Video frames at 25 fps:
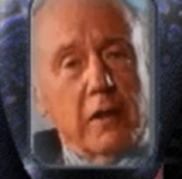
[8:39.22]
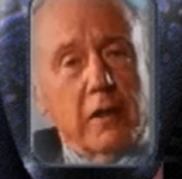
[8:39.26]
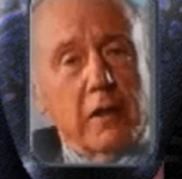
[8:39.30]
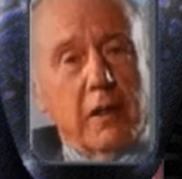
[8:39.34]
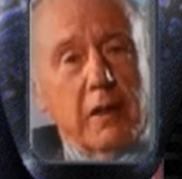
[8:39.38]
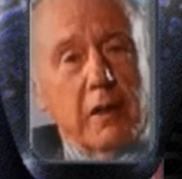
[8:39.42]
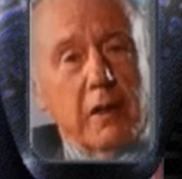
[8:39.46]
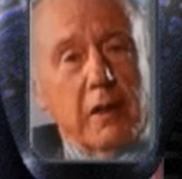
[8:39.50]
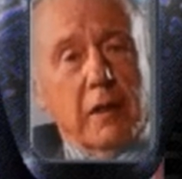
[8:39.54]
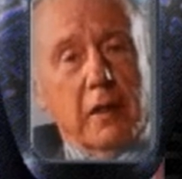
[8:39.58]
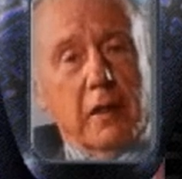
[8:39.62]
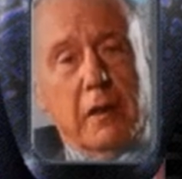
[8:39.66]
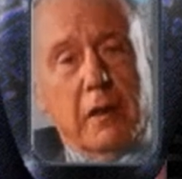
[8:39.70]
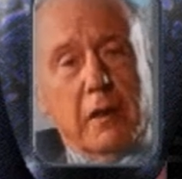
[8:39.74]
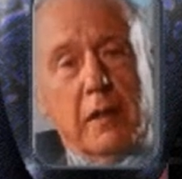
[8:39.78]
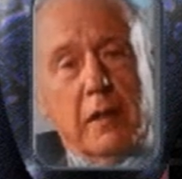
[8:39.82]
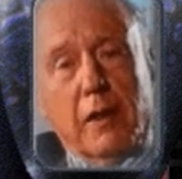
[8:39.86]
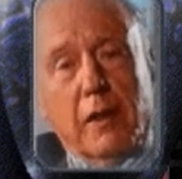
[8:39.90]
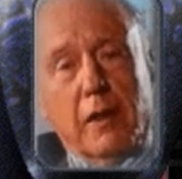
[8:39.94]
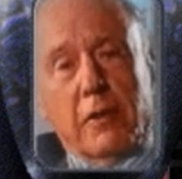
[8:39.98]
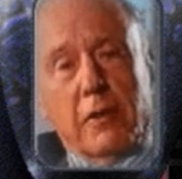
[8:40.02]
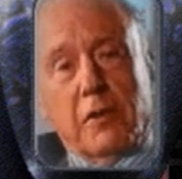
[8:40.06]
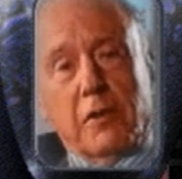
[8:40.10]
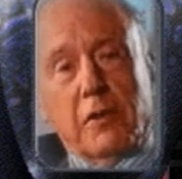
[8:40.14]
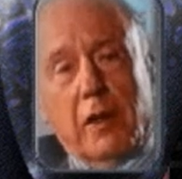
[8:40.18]
Well, the
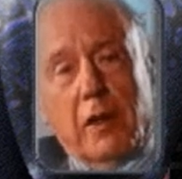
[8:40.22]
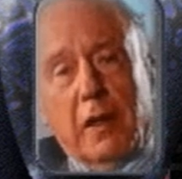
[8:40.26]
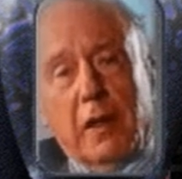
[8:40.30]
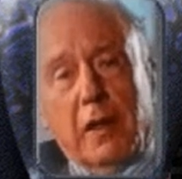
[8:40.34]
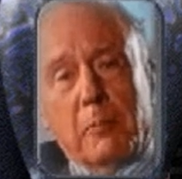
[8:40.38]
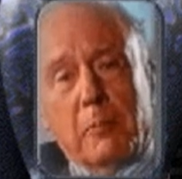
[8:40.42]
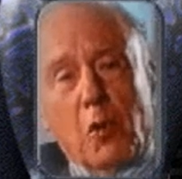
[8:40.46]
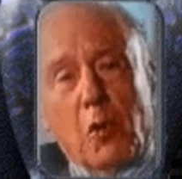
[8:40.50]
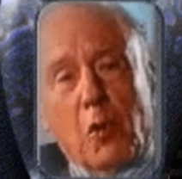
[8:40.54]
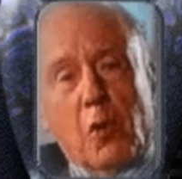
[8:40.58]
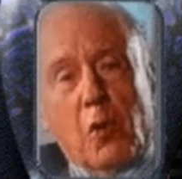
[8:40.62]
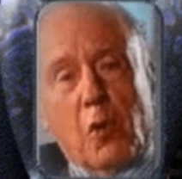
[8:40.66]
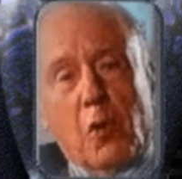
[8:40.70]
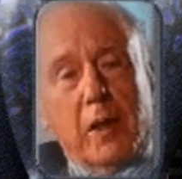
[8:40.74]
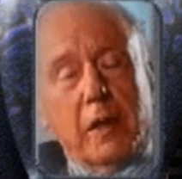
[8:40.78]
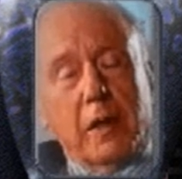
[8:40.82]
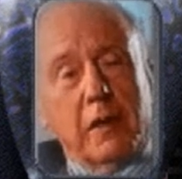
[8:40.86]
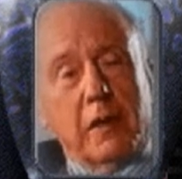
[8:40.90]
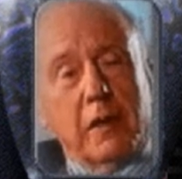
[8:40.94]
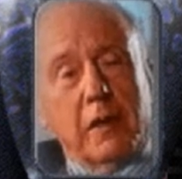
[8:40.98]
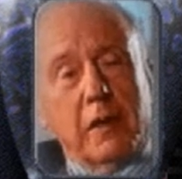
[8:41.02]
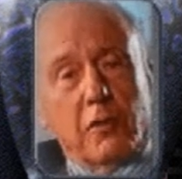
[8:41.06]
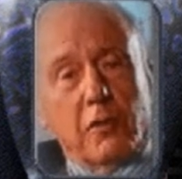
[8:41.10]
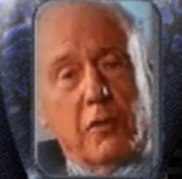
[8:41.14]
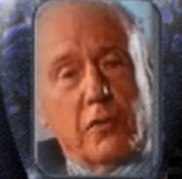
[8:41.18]
girl is the
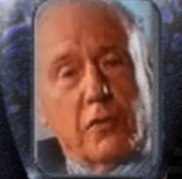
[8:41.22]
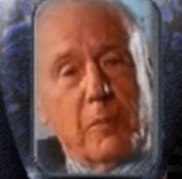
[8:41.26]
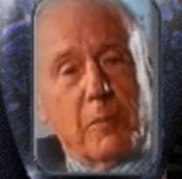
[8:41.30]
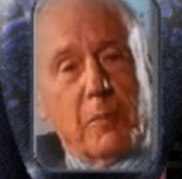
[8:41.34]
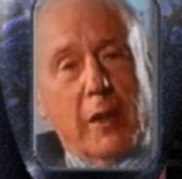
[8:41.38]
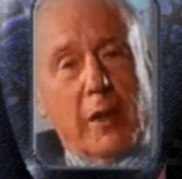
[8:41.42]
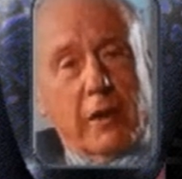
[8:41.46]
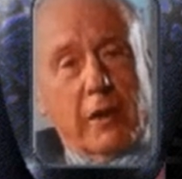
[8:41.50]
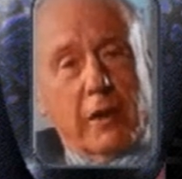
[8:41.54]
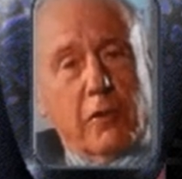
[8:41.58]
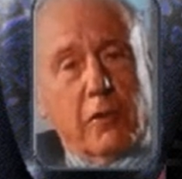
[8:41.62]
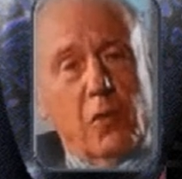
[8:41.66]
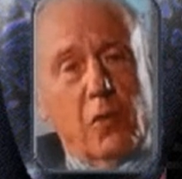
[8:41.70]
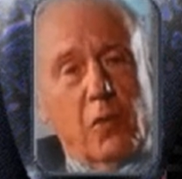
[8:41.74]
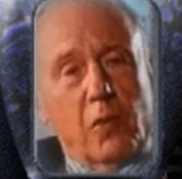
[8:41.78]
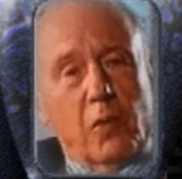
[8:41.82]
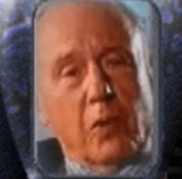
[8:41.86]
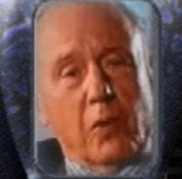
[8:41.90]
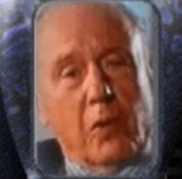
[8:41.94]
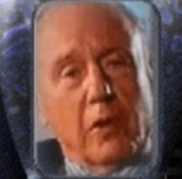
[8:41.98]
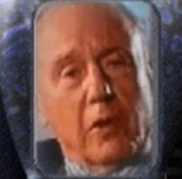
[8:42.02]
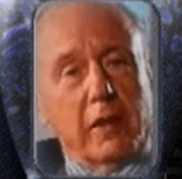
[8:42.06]
ordinary star,